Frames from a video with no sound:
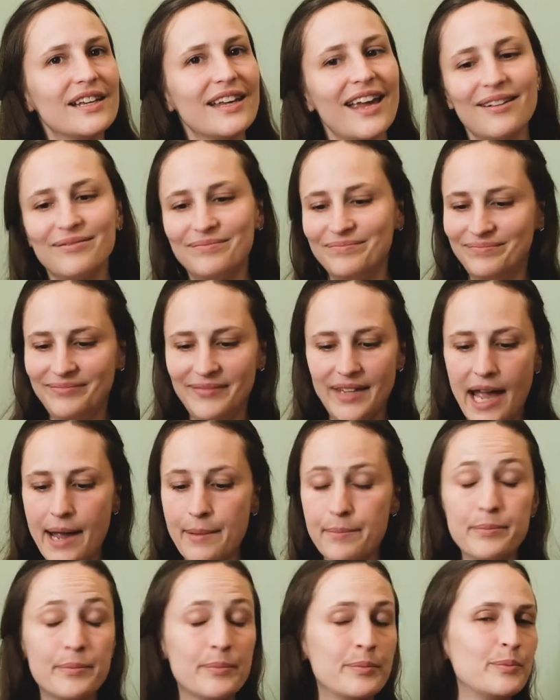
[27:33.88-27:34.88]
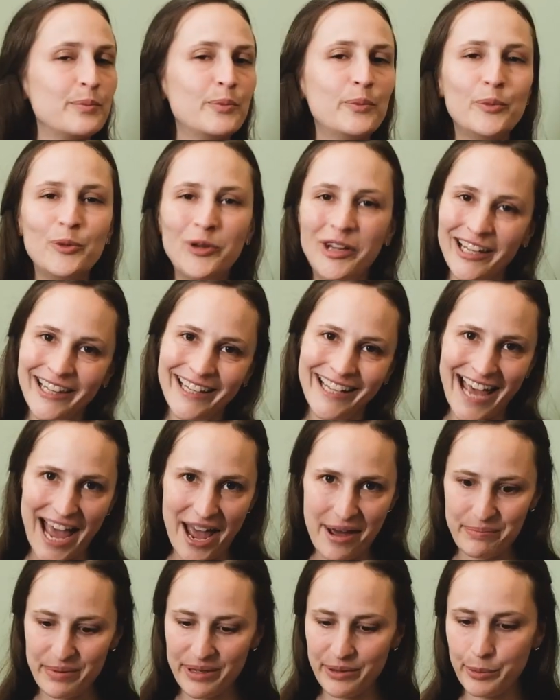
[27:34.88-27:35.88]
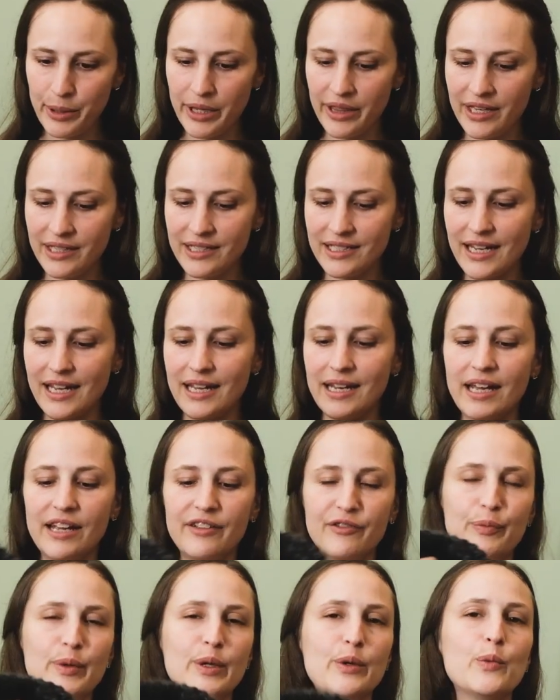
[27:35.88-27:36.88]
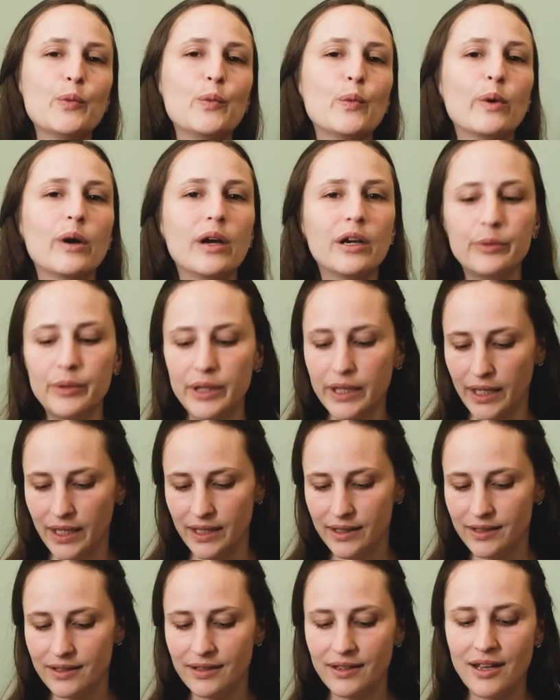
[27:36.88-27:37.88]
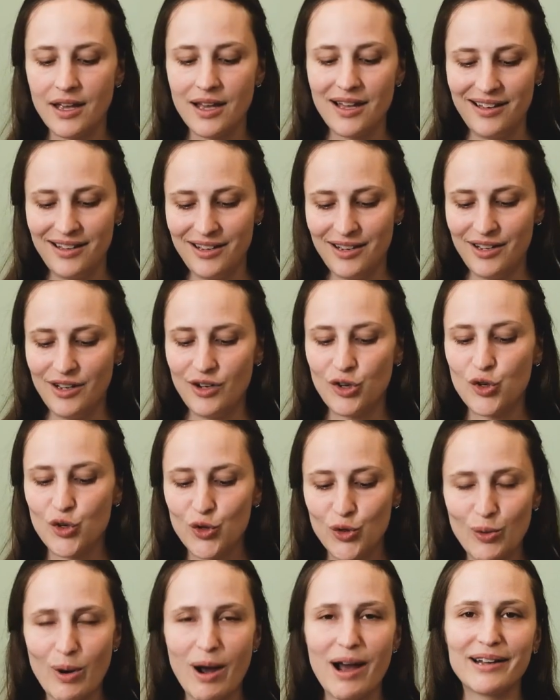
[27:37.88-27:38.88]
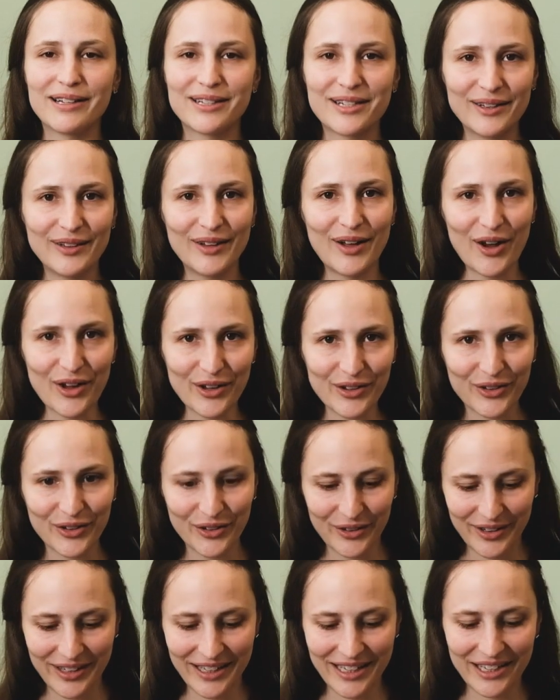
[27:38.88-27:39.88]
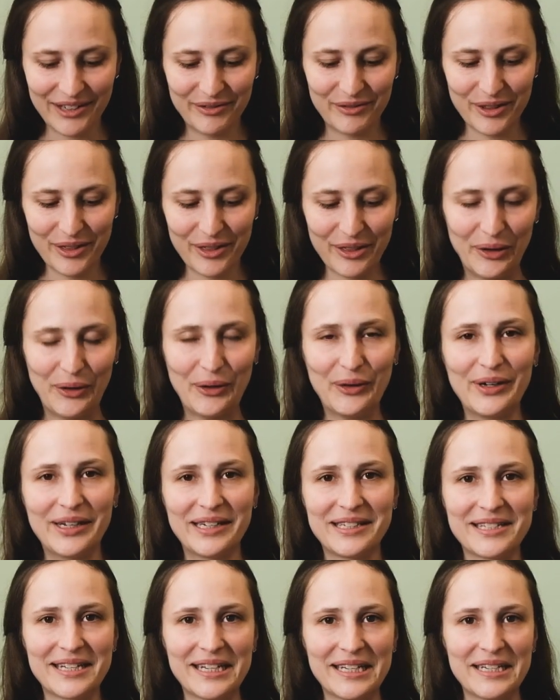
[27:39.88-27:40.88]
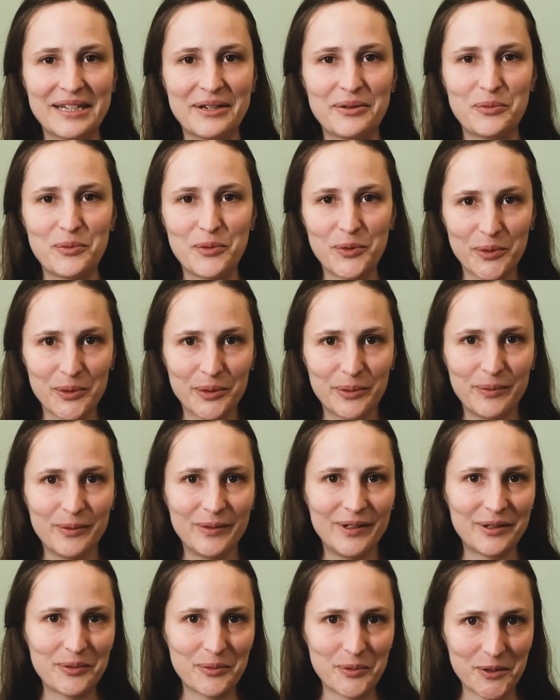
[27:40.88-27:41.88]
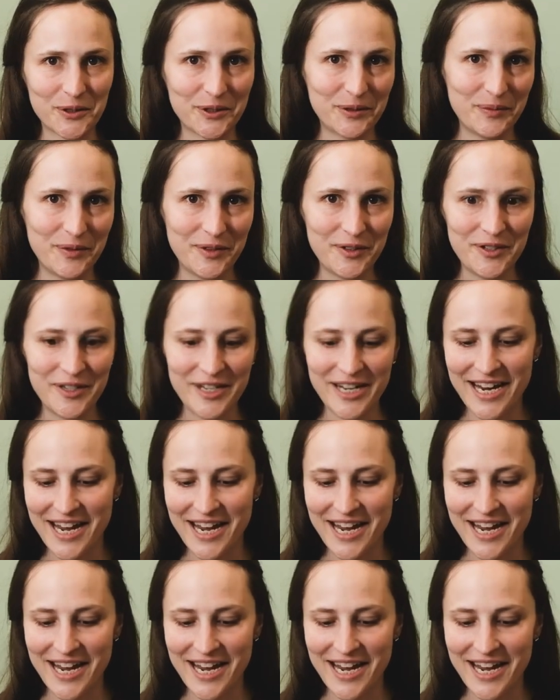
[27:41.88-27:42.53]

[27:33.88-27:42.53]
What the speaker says: yeah, I'm really happy with it, and I've been wearing it quite a lot, even though it's getting warmer and warmer.